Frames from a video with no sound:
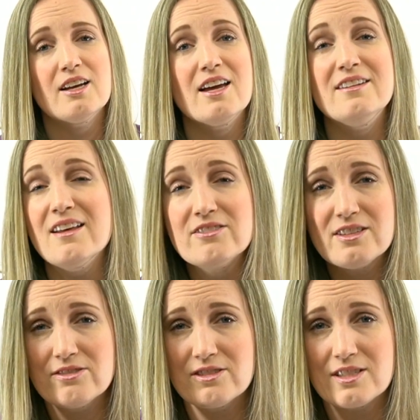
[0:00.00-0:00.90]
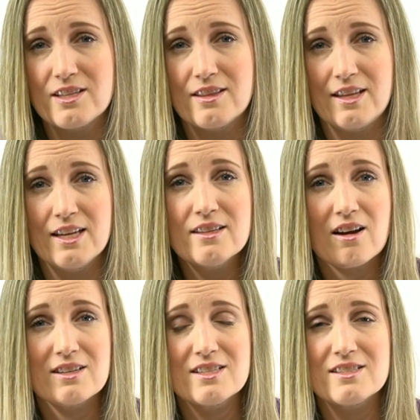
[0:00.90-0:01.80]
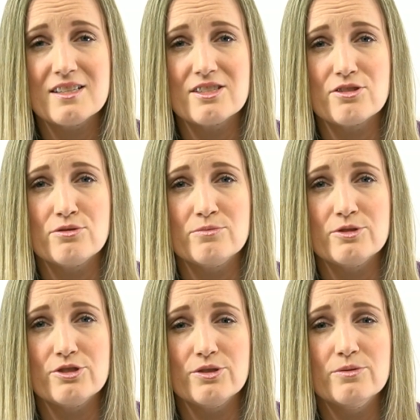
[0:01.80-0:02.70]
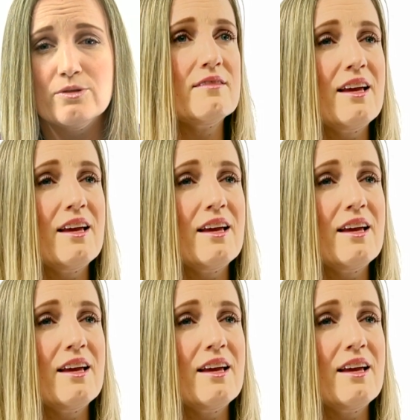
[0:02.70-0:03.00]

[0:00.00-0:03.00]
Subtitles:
Another interesting thing that autistic children will do